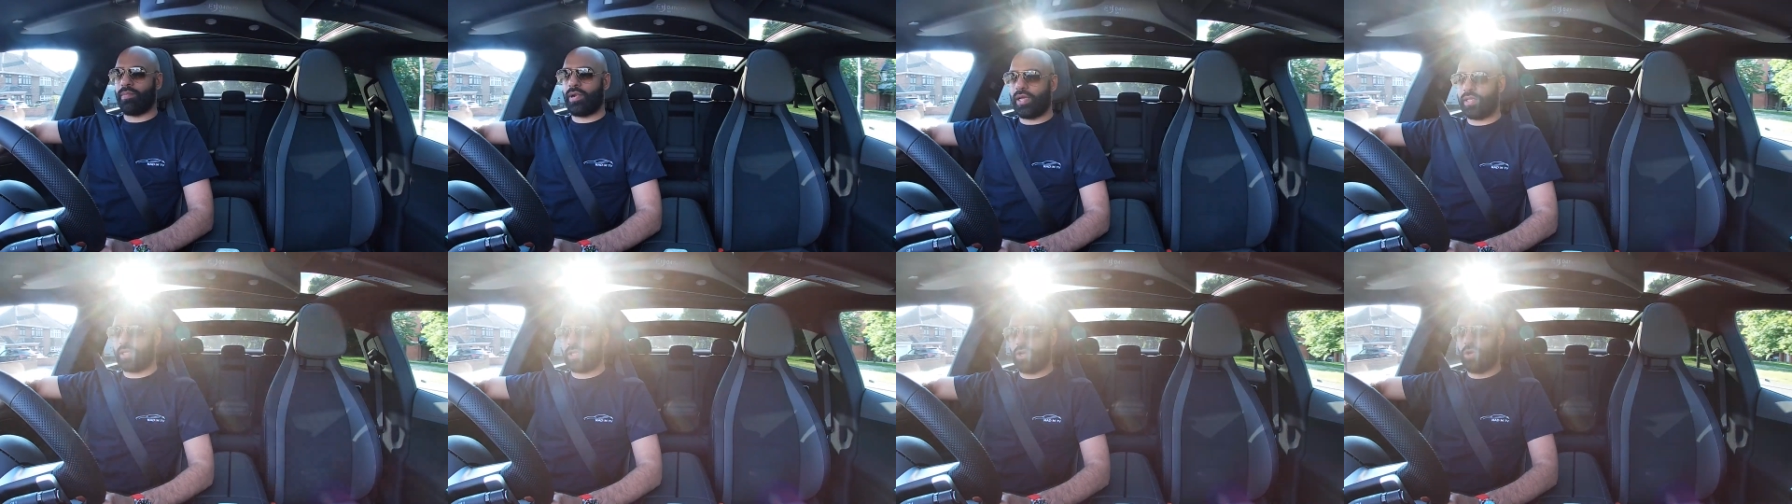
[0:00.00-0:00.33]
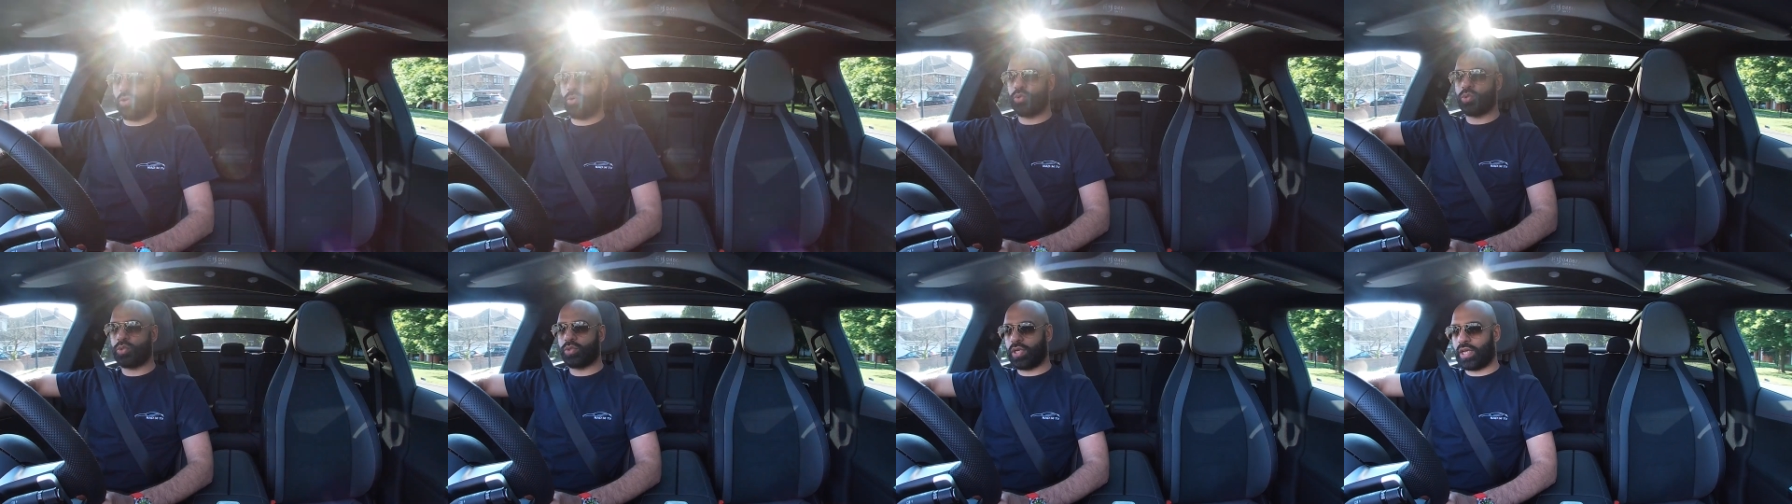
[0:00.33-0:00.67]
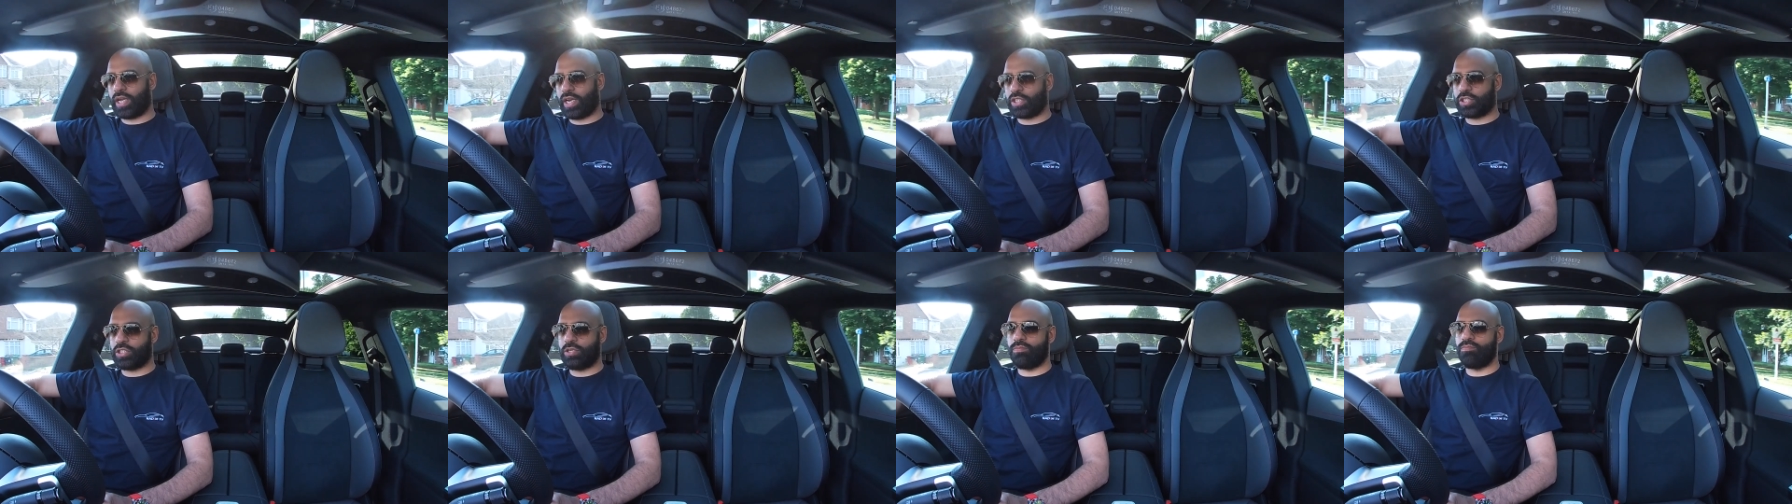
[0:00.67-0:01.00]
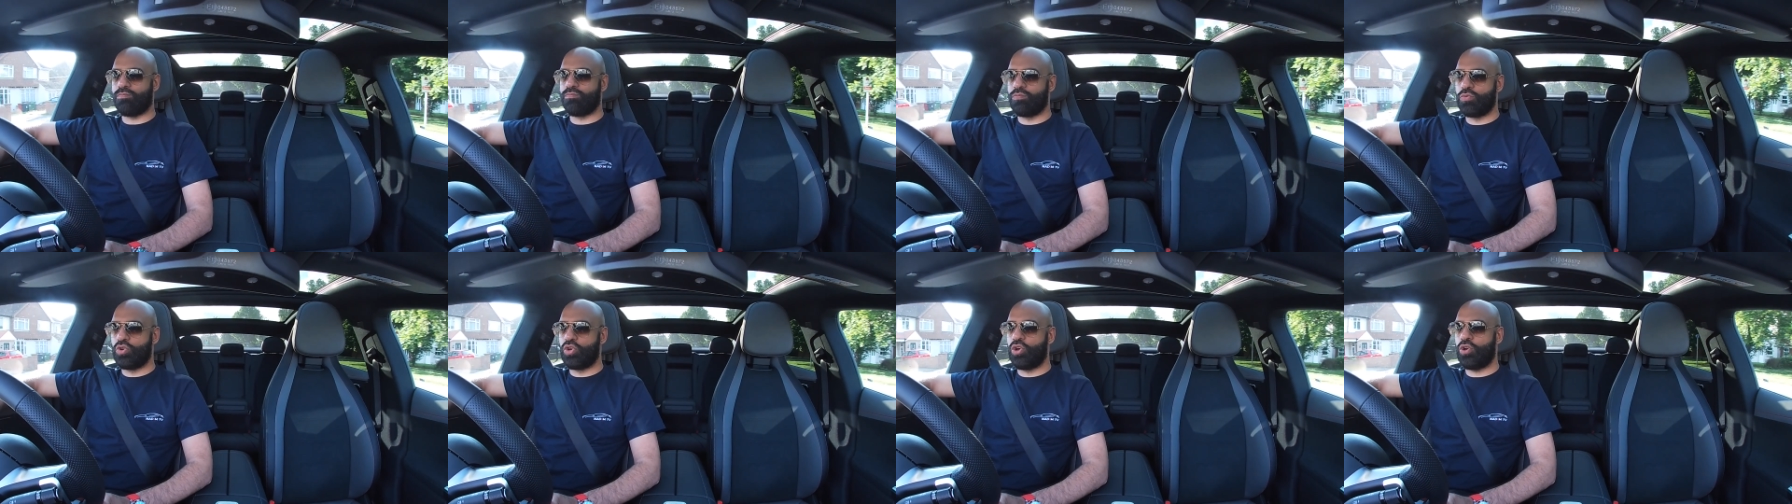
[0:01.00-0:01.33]
Like the old ones, you can actually
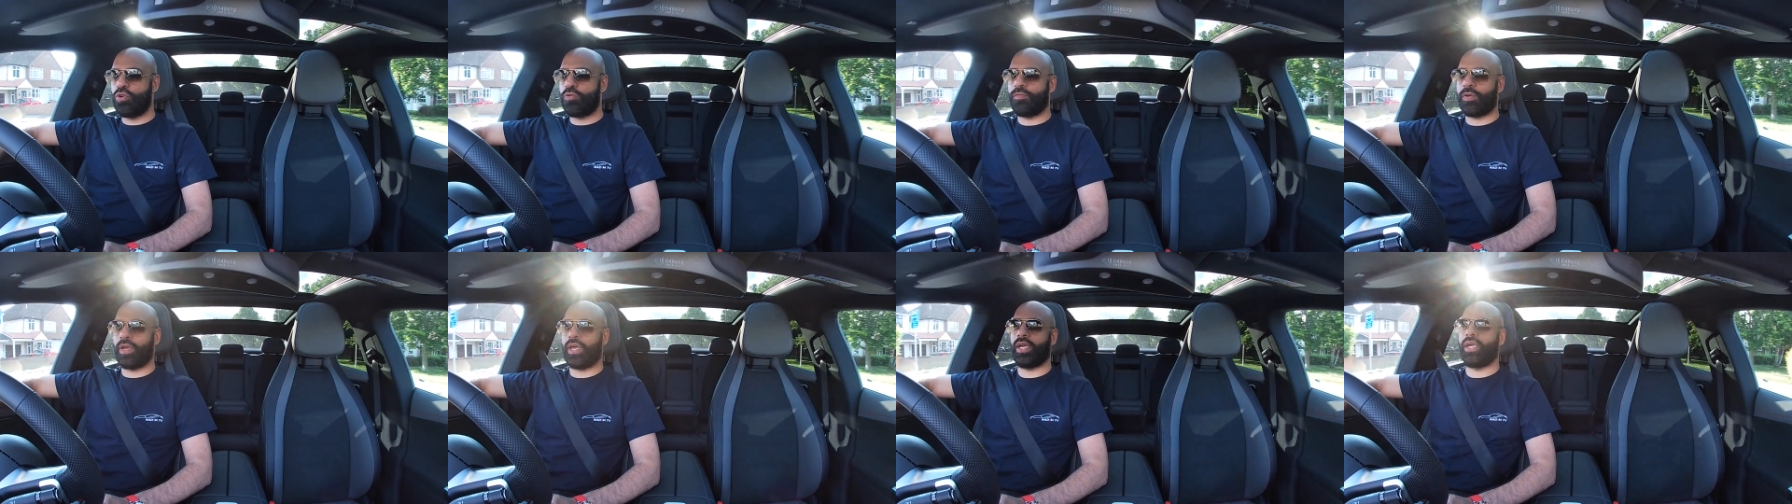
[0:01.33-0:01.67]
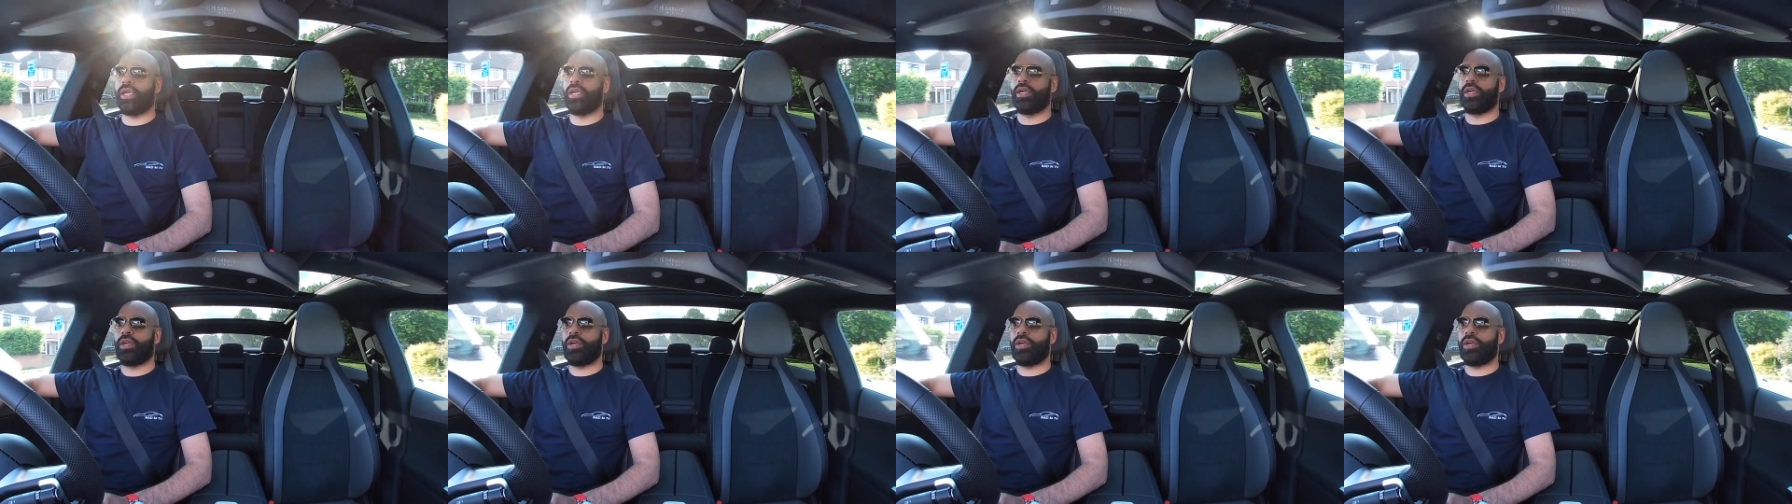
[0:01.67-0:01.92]
move it